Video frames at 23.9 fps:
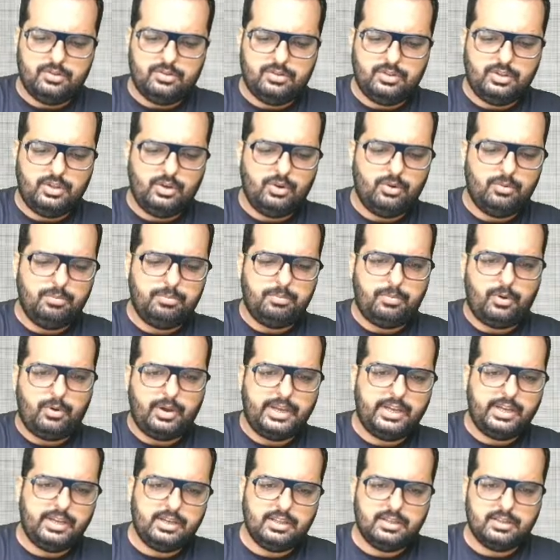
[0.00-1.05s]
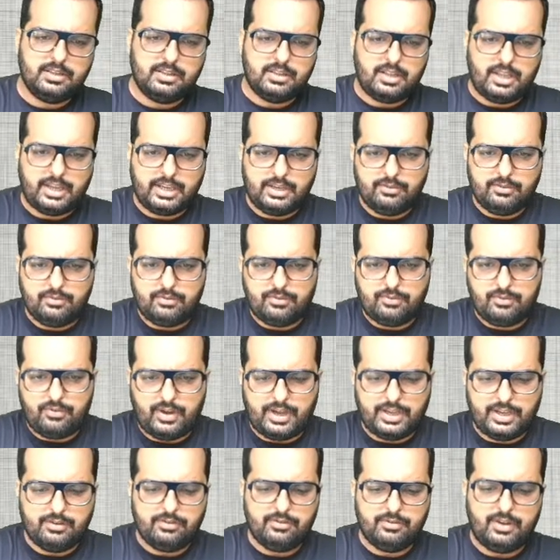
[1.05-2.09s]

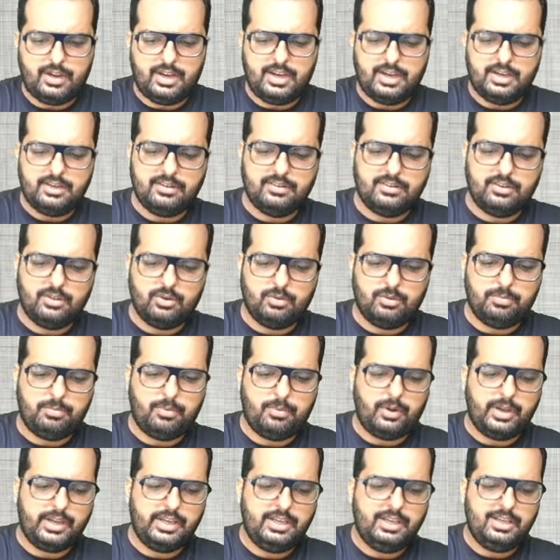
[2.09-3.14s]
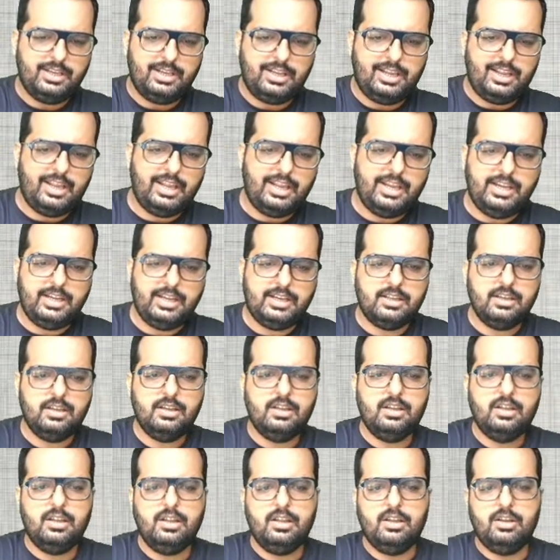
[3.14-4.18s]
0.95 and 0.85.
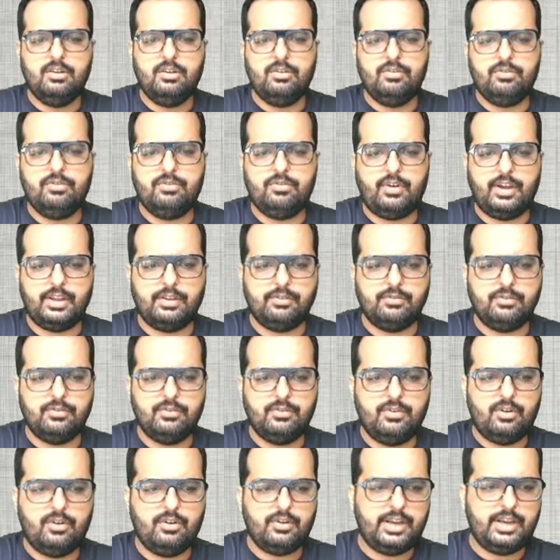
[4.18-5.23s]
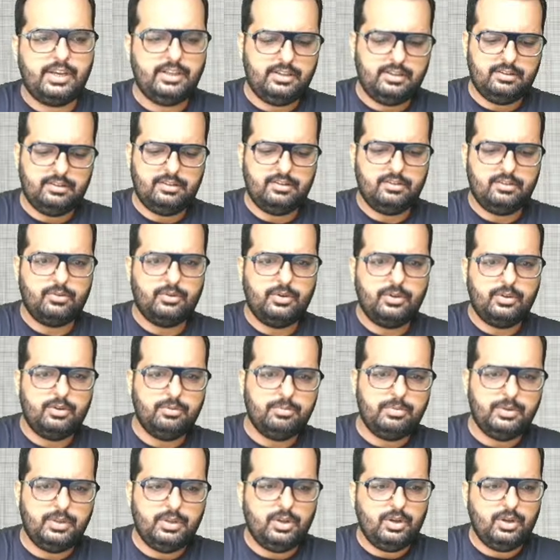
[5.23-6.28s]
All right. This is going to
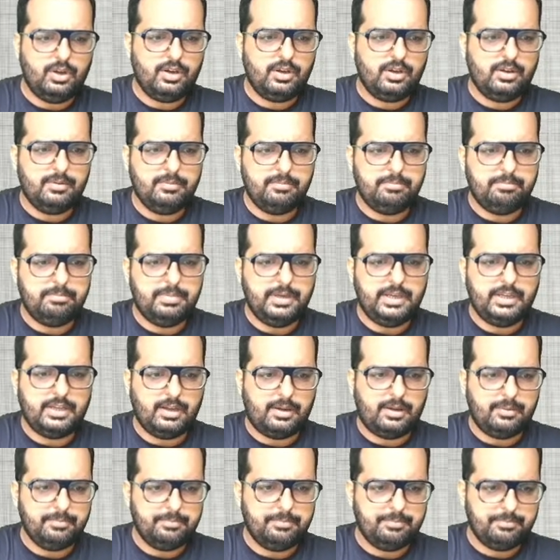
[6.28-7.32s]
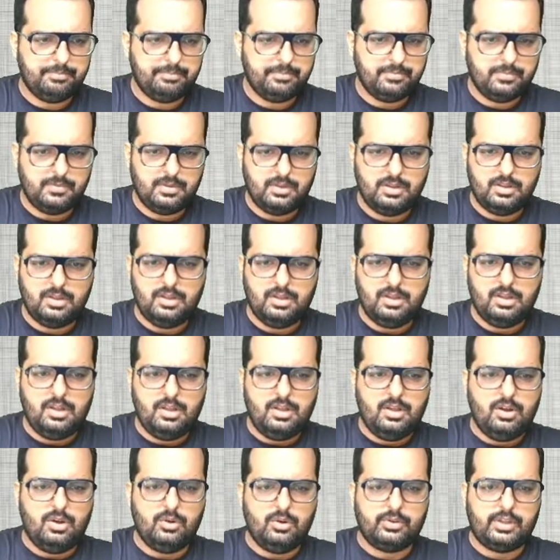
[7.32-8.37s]
be your beta.
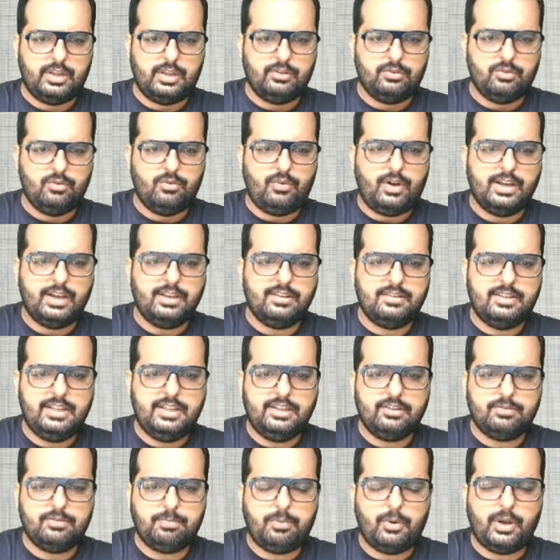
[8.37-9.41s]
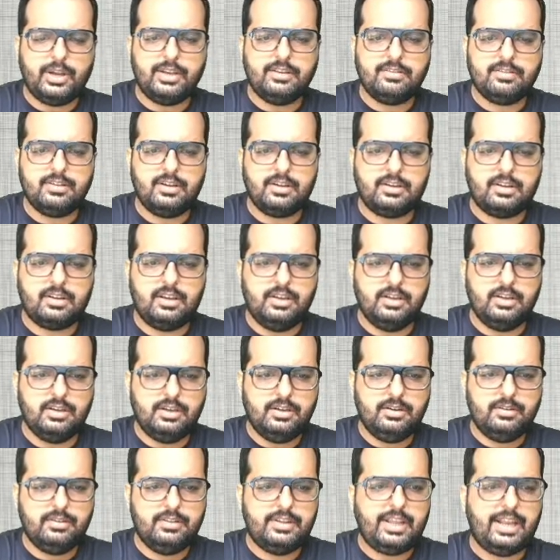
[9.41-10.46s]
Okay. So once these points are
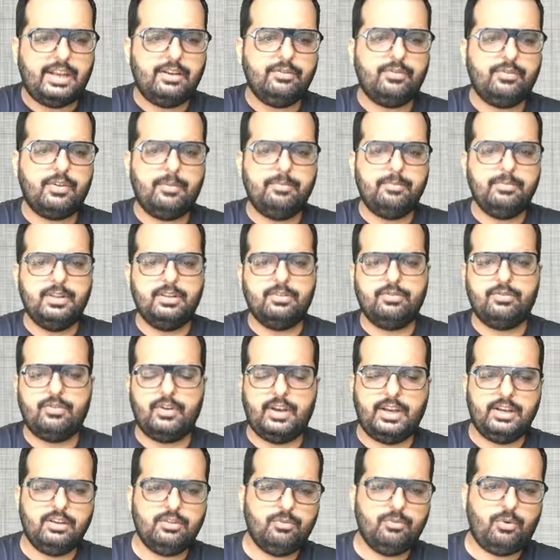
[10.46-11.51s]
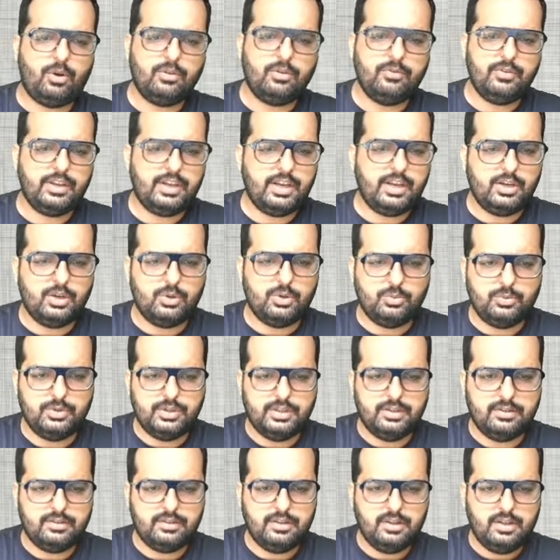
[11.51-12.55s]
clear, then from this, friends, what we can do
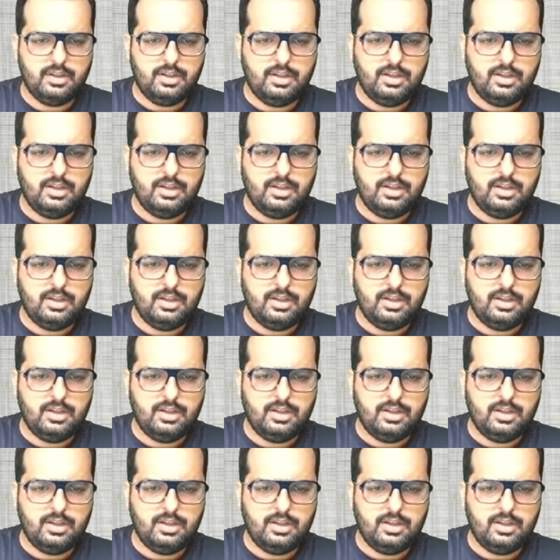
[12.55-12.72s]
is